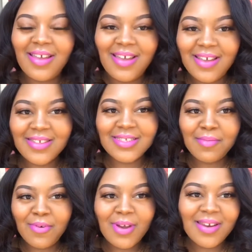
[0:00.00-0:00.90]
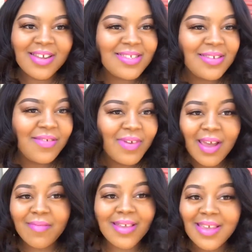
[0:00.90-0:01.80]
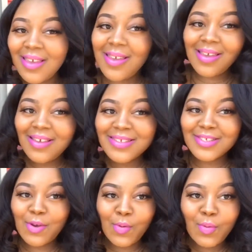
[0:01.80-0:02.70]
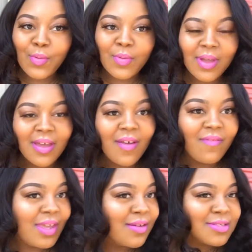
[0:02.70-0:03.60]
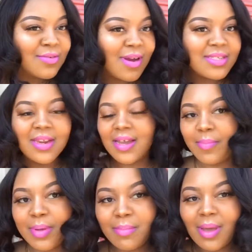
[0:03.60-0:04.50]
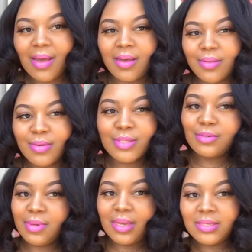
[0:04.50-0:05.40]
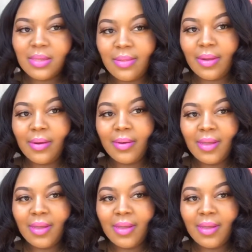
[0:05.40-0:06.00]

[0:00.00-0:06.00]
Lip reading: and someone doesn't even have the key, so fingers crossed that I can put my other suitcase in there.